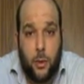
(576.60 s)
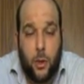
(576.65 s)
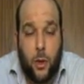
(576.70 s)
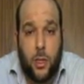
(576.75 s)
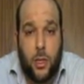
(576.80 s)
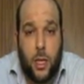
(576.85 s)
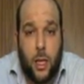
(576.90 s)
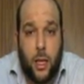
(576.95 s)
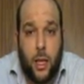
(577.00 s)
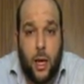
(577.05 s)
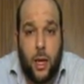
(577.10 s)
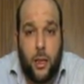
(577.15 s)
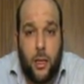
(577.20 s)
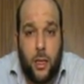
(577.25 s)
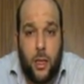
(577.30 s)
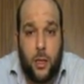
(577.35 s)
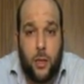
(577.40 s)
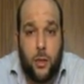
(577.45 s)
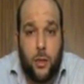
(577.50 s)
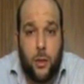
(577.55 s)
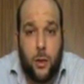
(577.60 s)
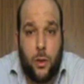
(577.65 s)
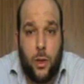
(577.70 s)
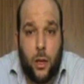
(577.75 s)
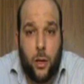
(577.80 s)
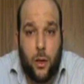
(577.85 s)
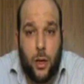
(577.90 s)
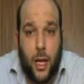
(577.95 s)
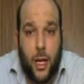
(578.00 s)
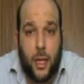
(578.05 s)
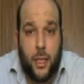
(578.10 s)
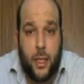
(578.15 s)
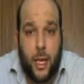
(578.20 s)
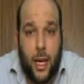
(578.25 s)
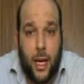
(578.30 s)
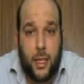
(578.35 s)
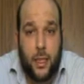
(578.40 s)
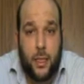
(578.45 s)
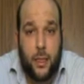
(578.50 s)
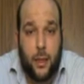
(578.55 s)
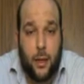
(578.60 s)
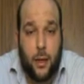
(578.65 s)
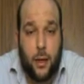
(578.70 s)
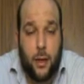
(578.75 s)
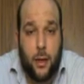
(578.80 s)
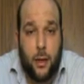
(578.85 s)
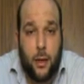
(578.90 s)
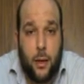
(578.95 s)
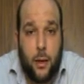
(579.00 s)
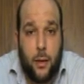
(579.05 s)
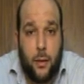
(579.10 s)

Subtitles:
because Allah teaches you the correct answer